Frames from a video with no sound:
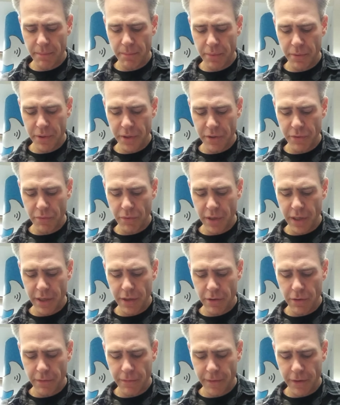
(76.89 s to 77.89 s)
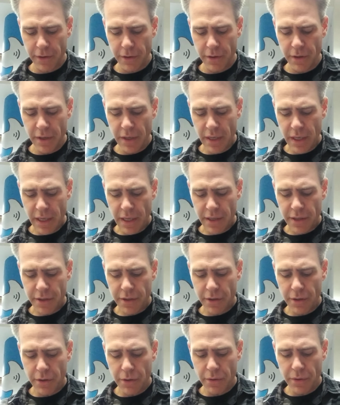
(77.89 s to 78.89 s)
put it right over
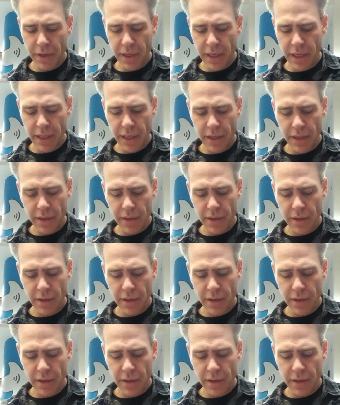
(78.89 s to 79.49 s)
so it